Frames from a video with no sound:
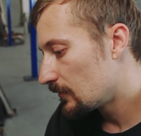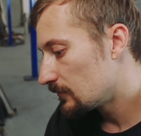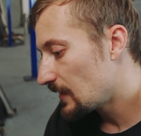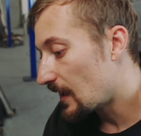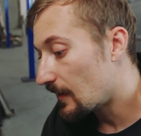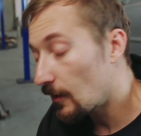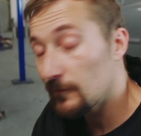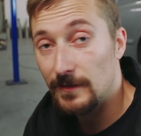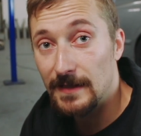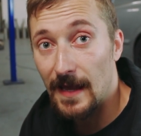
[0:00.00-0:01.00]
yeah,
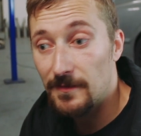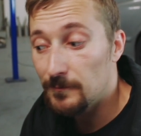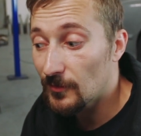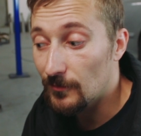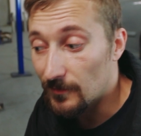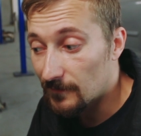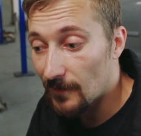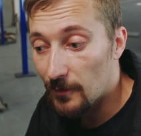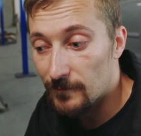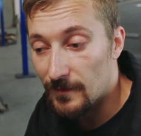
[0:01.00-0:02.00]
hopefully getting them done, and
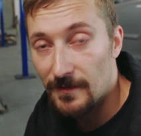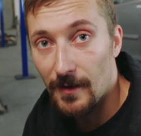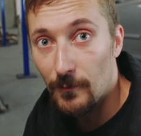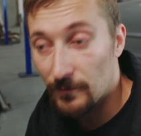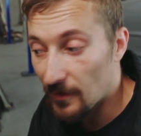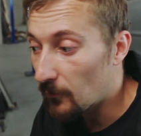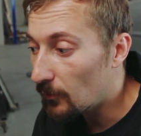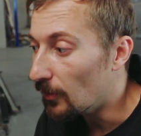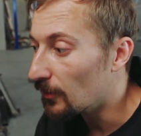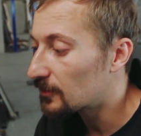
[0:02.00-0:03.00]
hopefully they'll
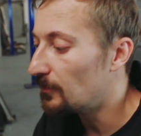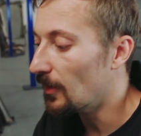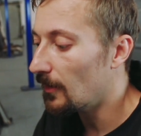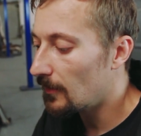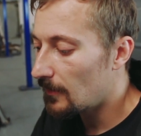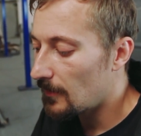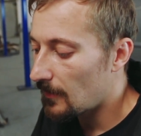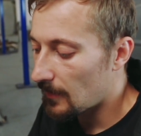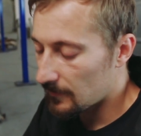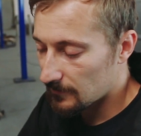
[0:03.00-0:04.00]
work. But
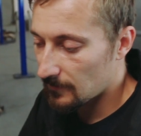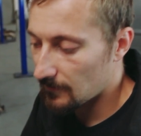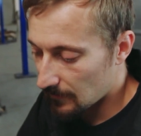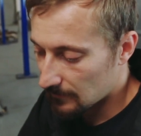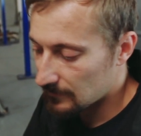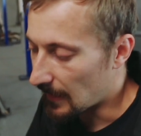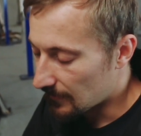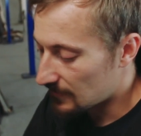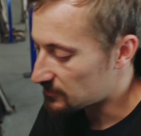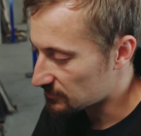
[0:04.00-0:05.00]
yeah,
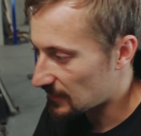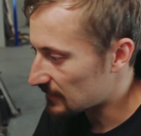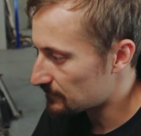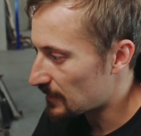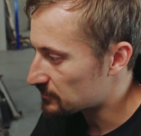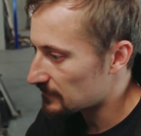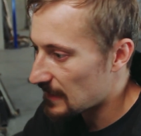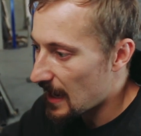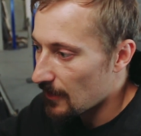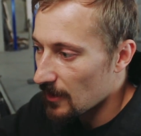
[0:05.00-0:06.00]
it's just a case of measuring
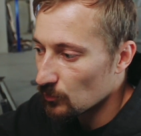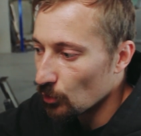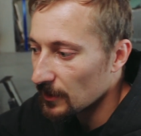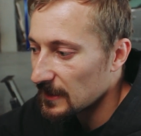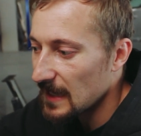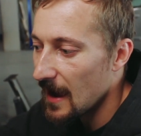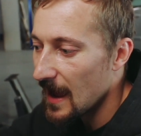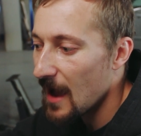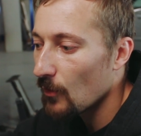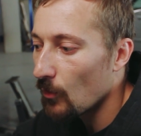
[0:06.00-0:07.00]
now and working out
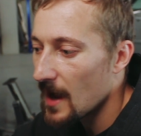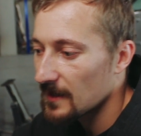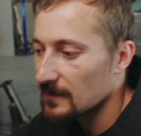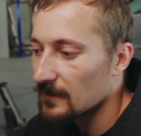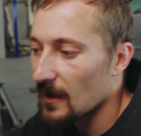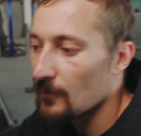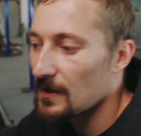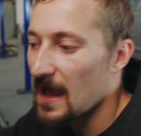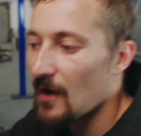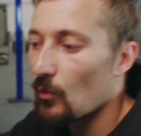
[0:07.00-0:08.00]
how wide I can go and
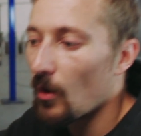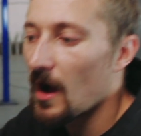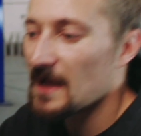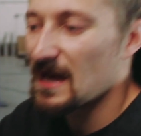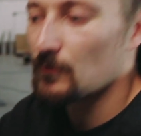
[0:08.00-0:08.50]
how wide I